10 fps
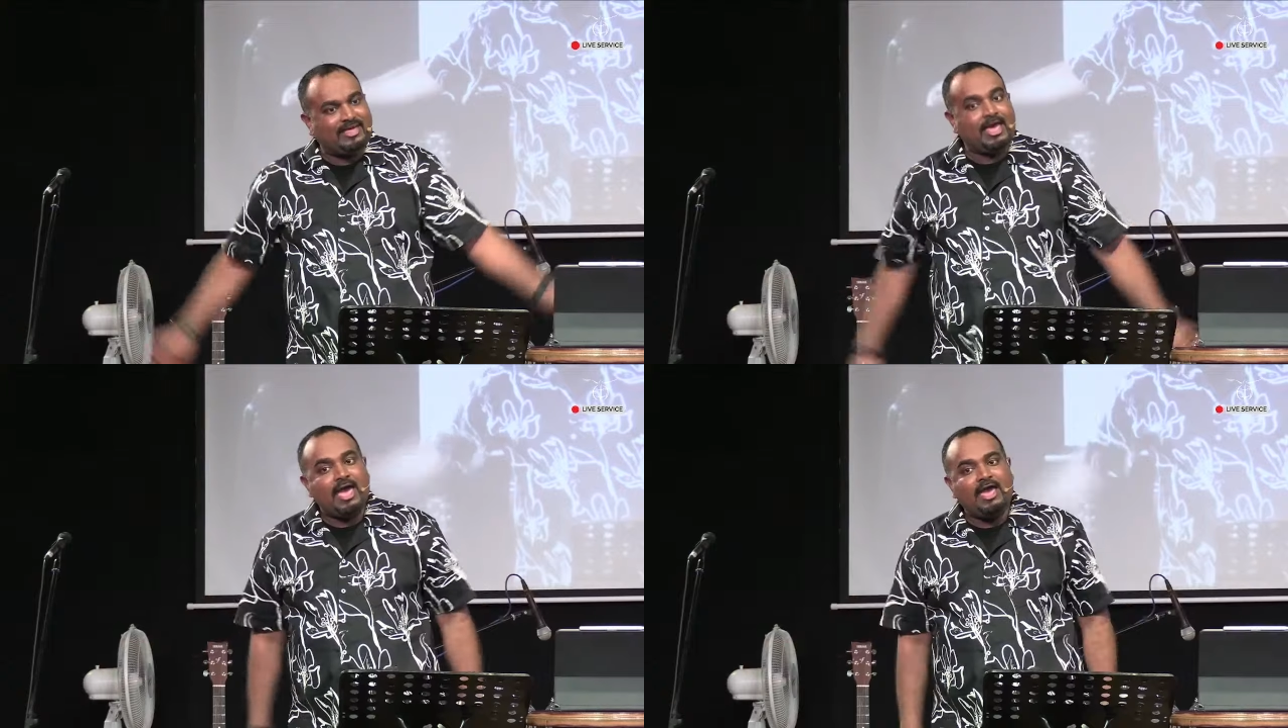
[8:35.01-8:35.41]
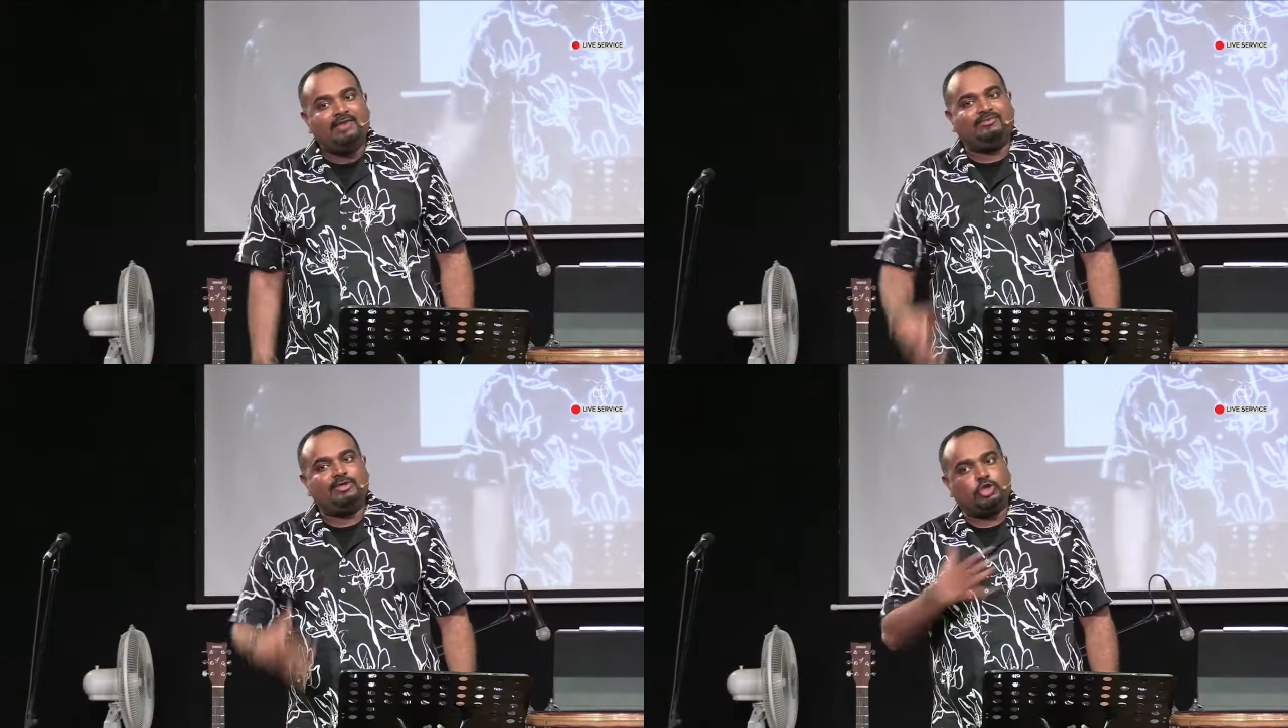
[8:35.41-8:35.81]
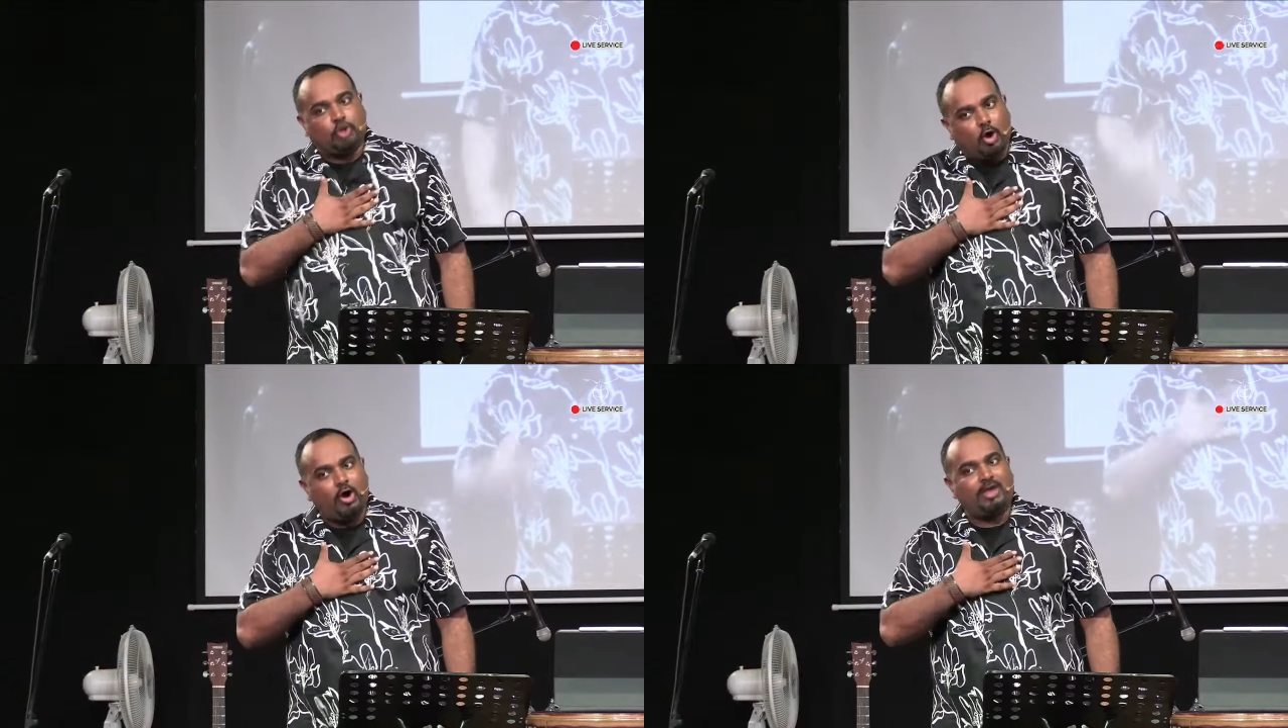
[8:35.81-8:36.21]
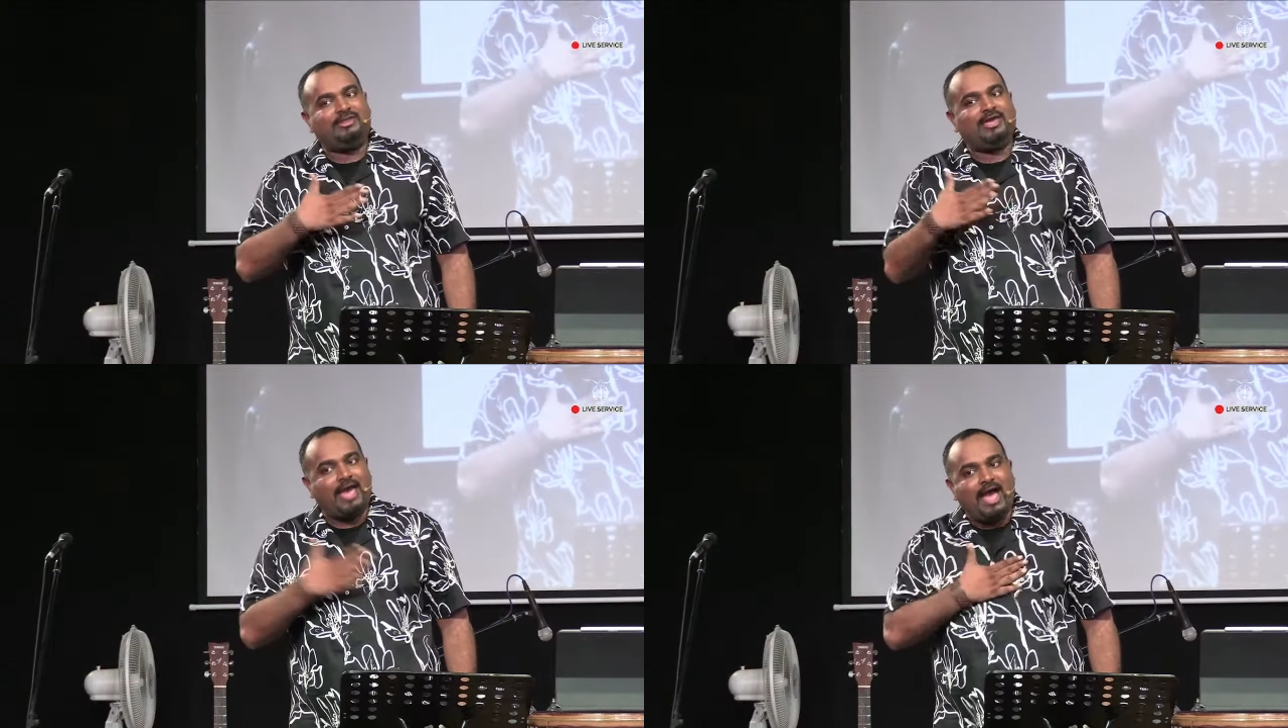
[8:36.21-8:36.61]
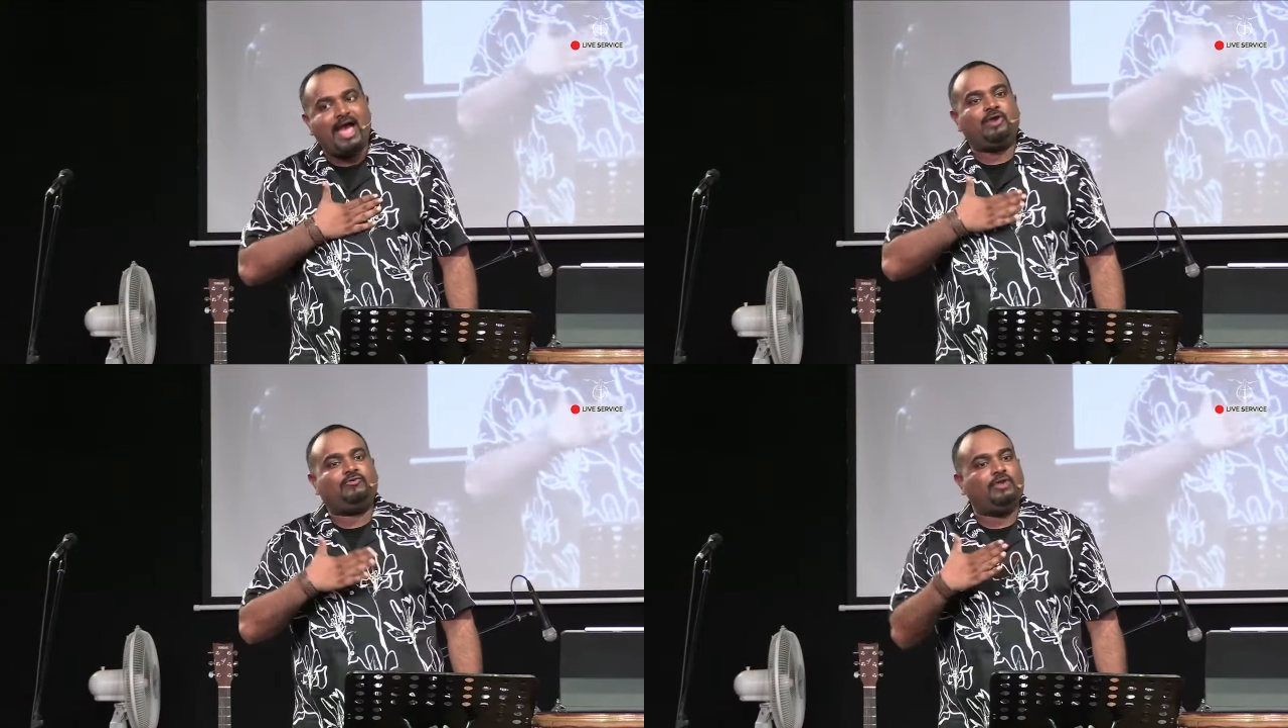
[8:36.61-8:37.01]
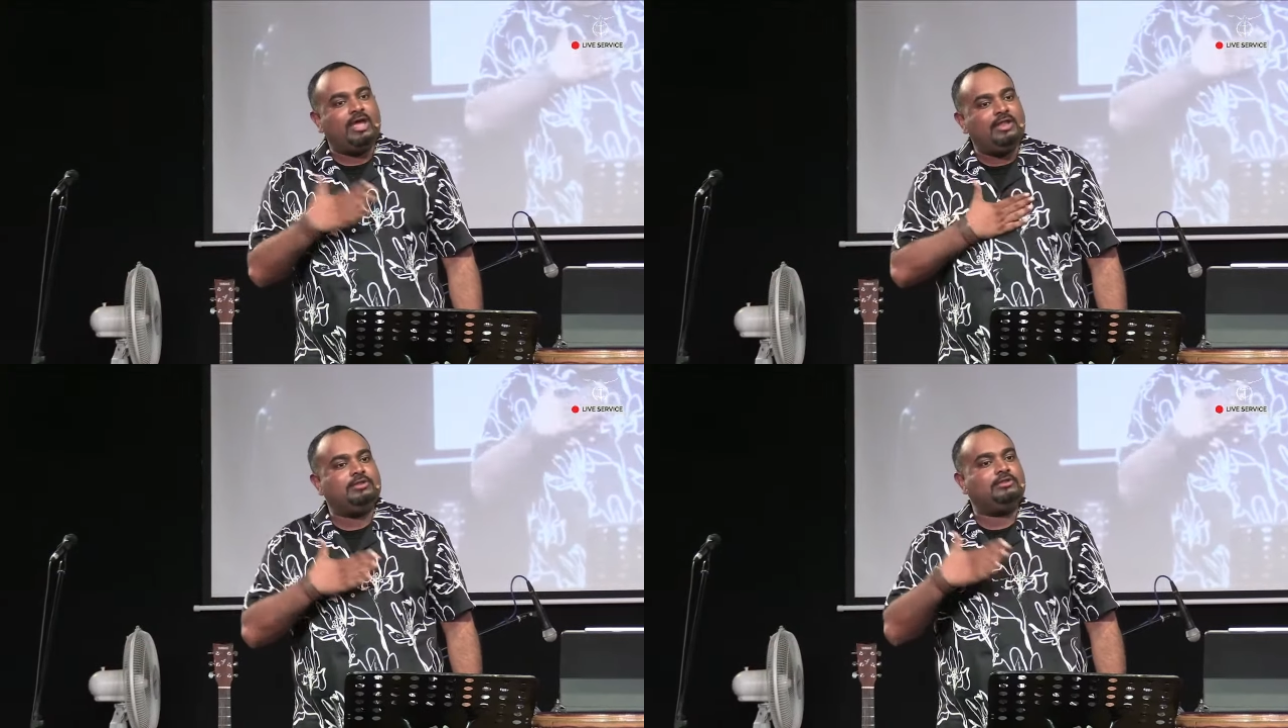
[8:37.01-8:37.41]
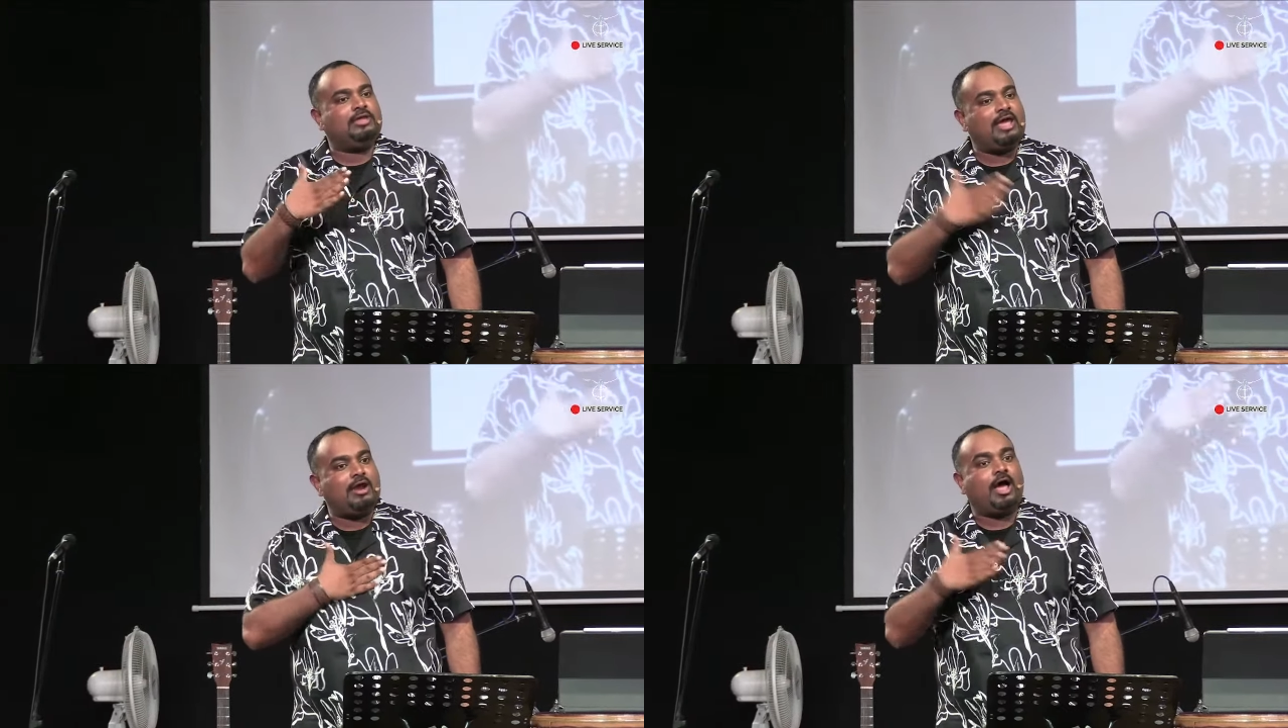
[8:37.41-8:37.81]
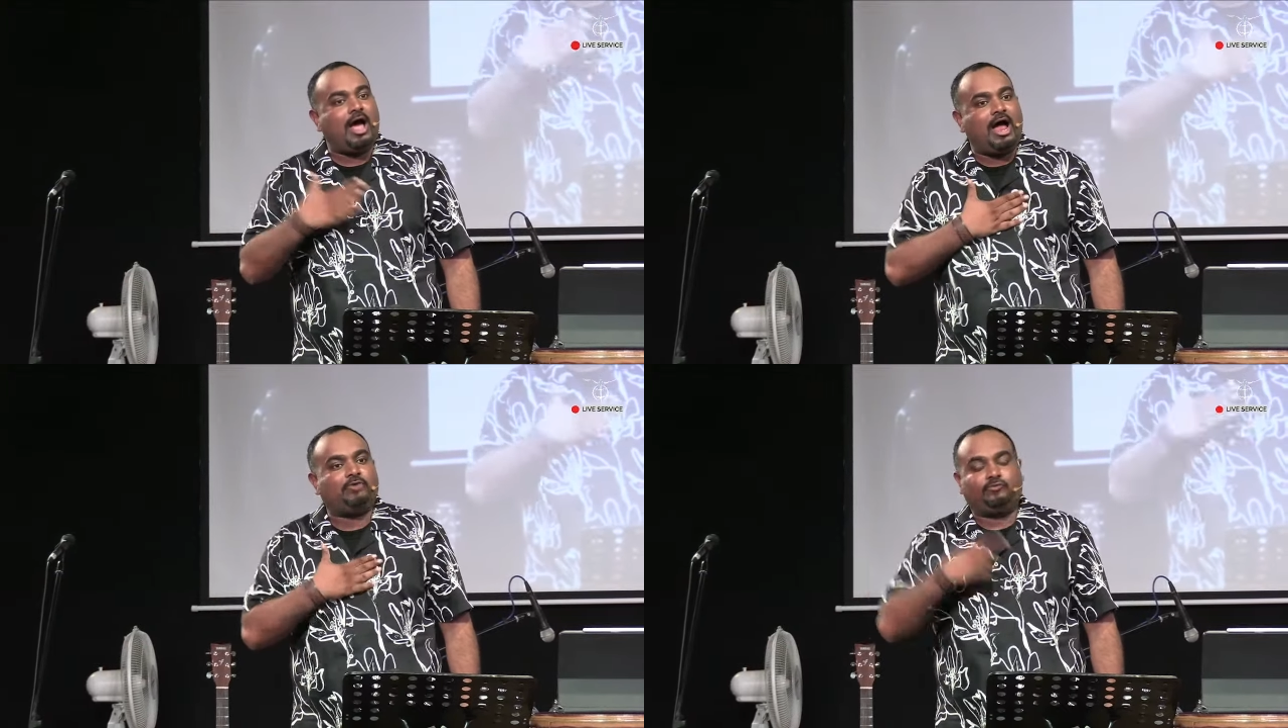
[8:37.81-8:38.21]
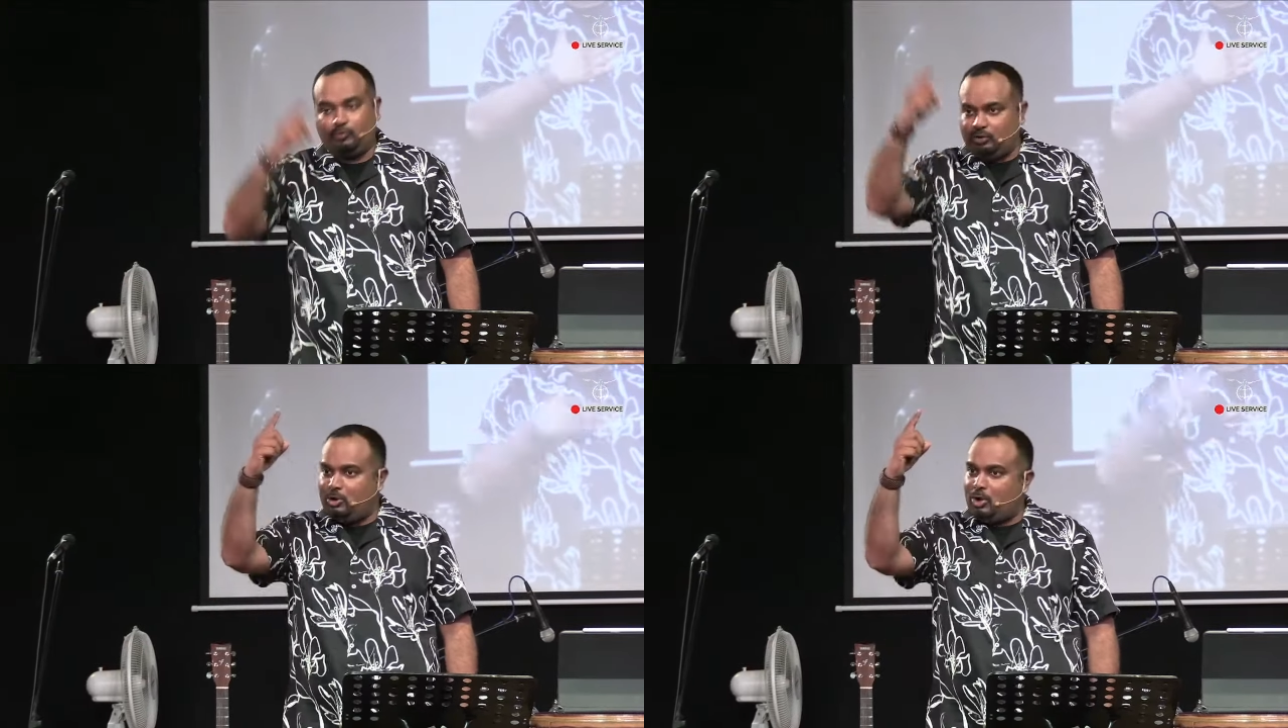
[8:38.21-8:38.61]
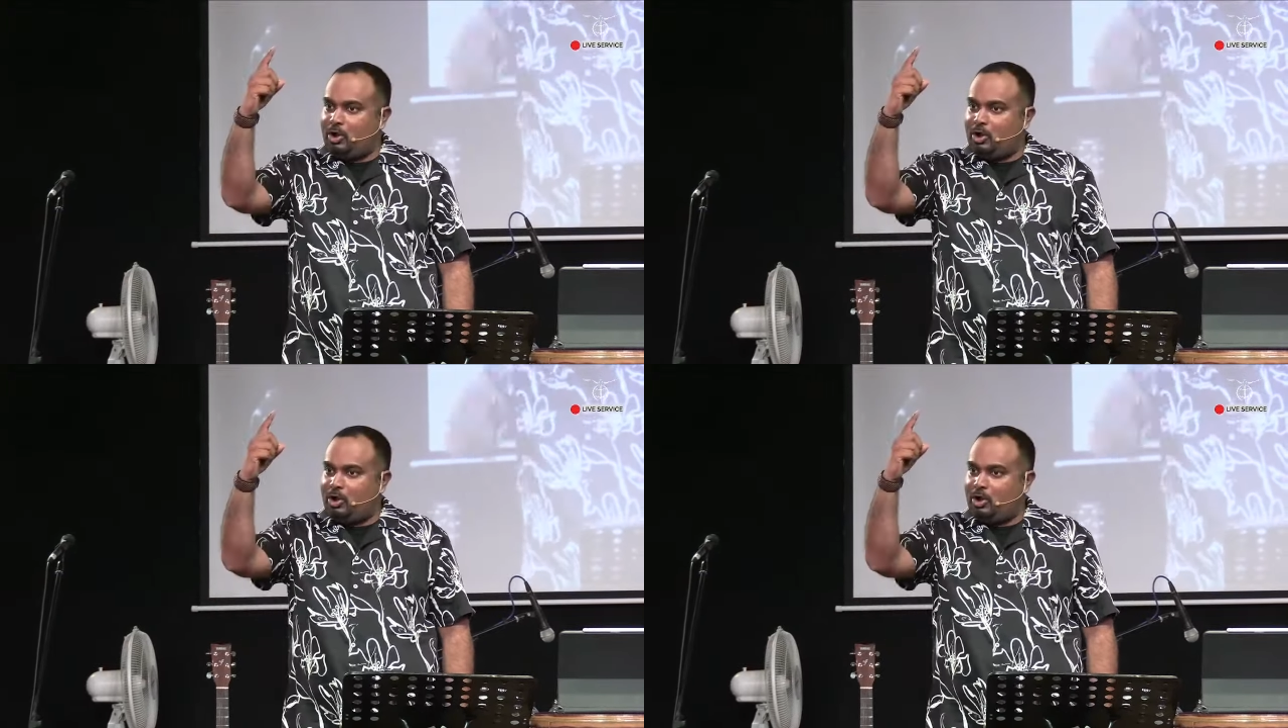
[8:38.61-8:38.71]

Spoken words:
It's the joy they had in their hearts for the Lord.